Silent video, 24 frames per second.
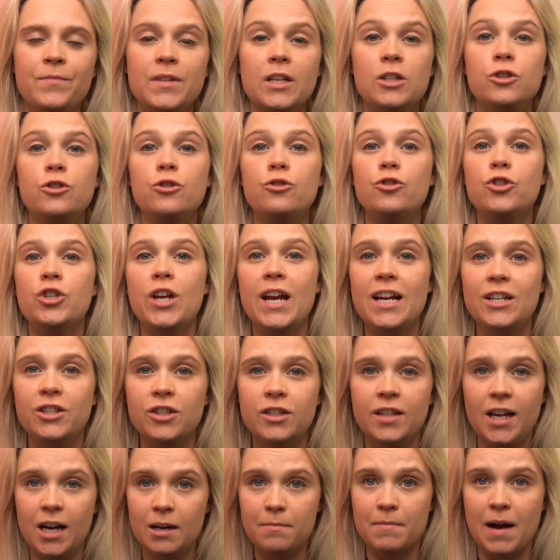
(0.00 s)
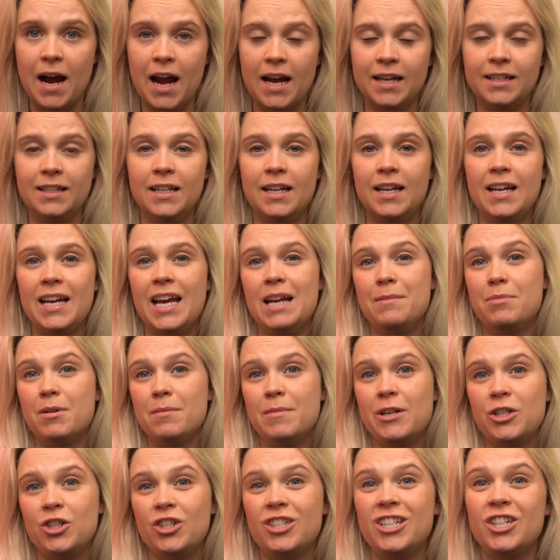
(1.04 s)
to change their mind and
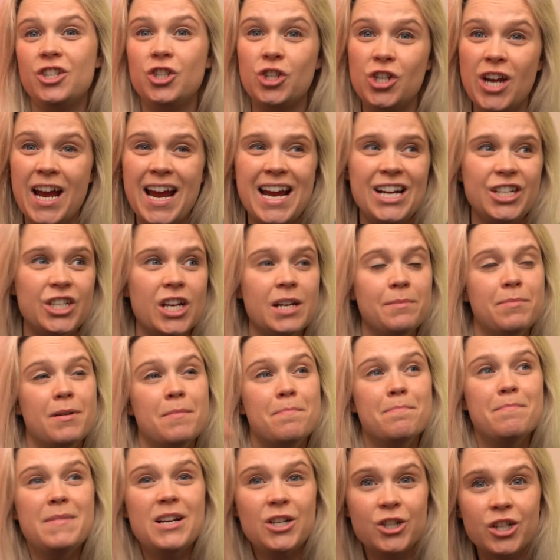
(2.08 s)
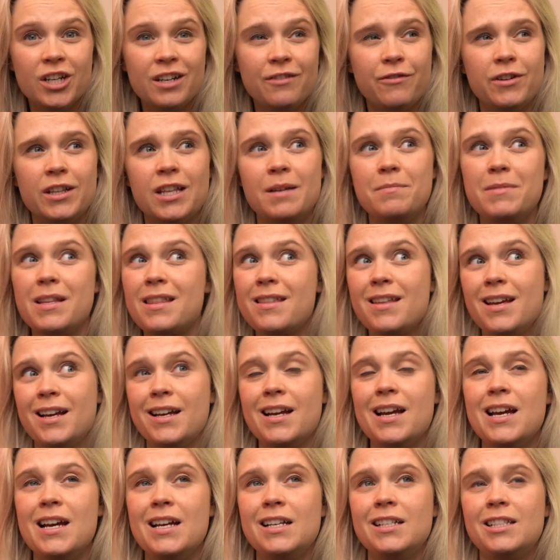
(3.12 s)
permission to change and permission for them to think
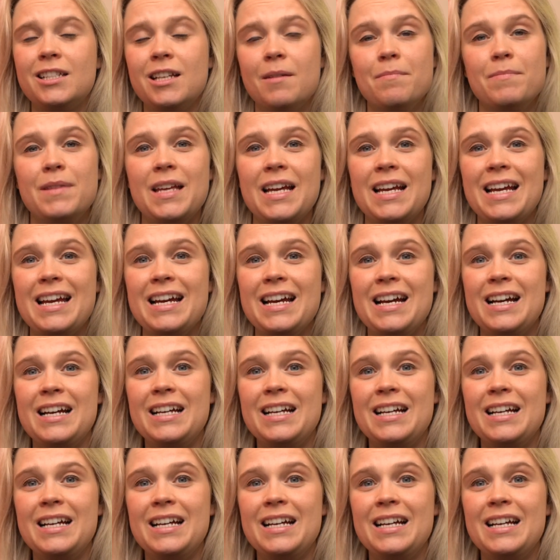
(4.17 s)
something